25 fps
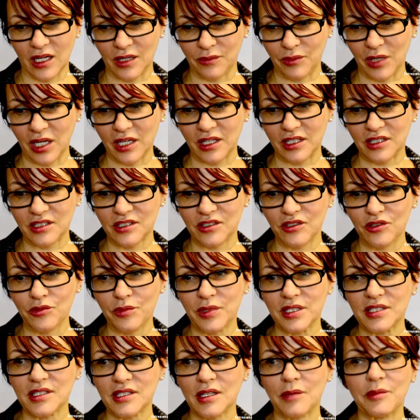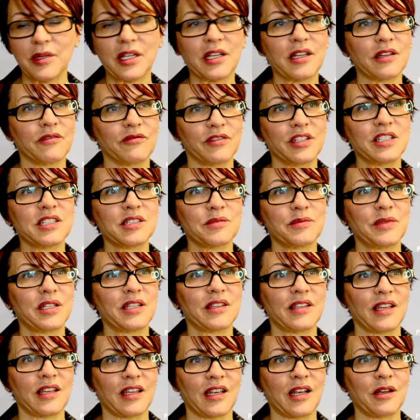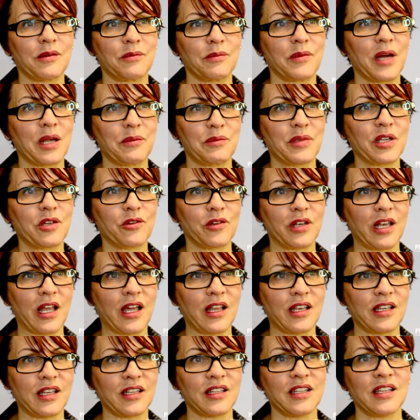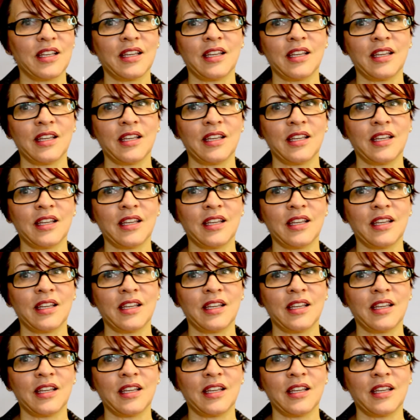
bucket too, but somebody convinced me that I might be good at it.